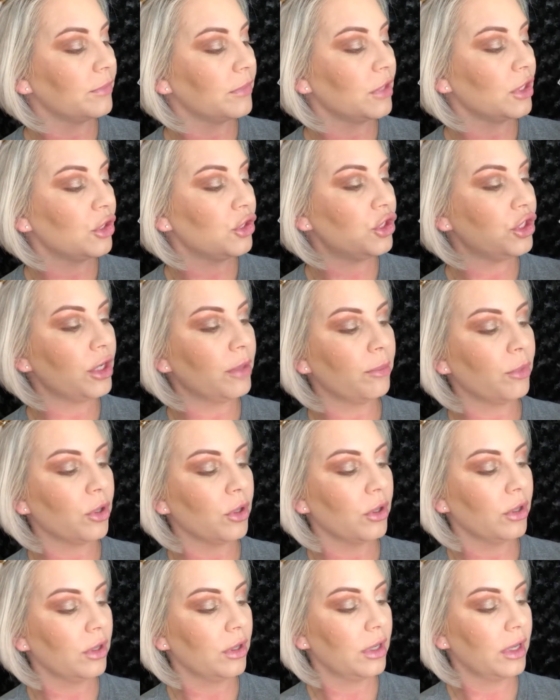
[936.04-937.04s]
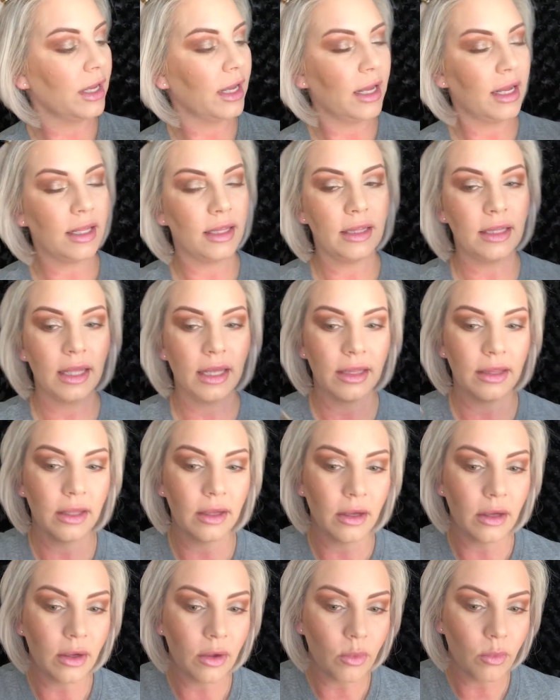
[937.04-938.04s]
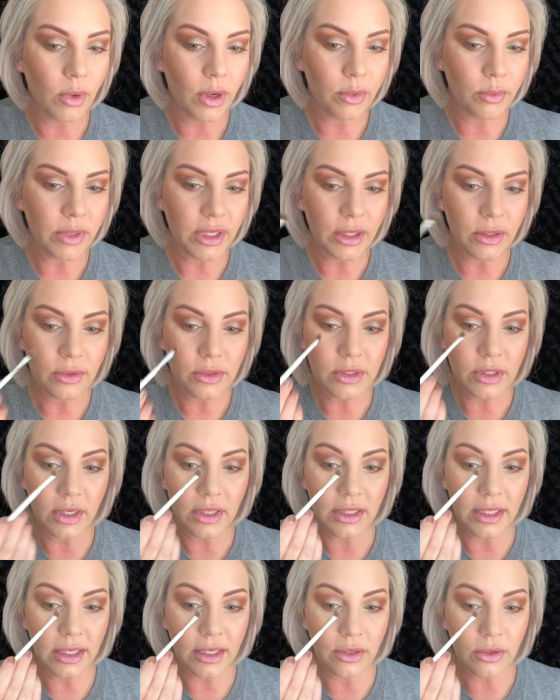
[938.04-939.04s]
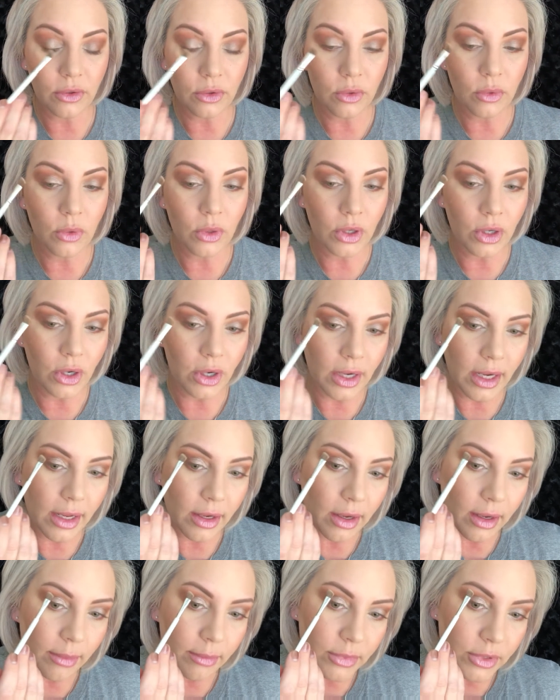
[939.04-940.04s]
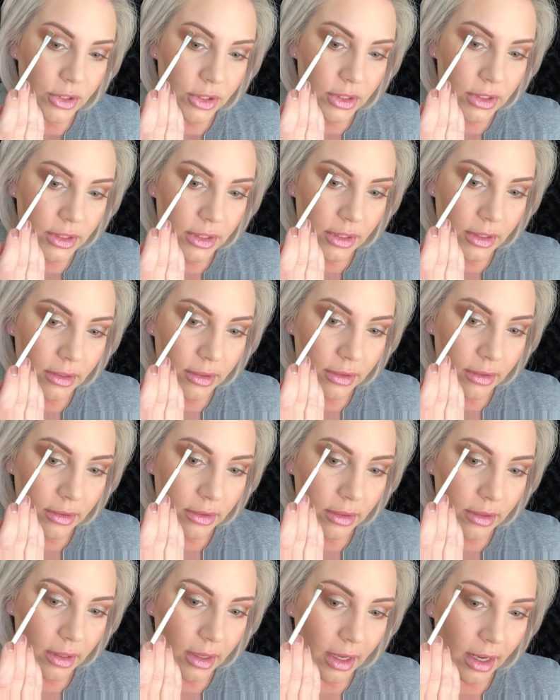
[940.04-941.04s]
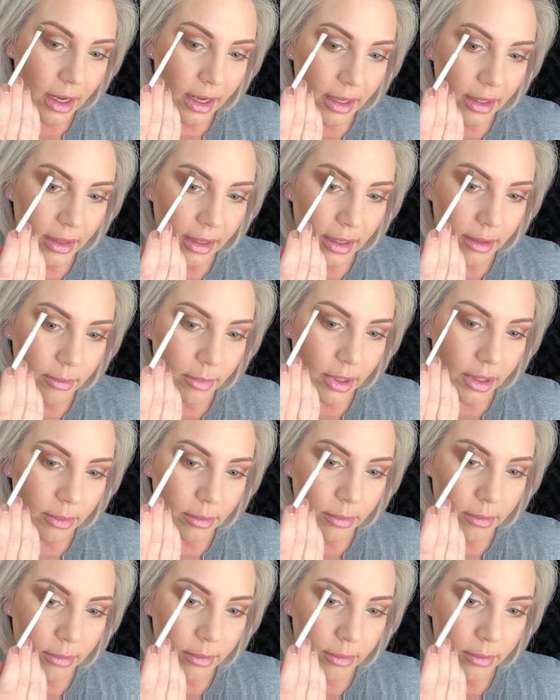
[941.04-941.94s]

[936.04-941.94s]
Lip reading: shimmer than the one we used on the inner corner, and I'm just gonna highlight my,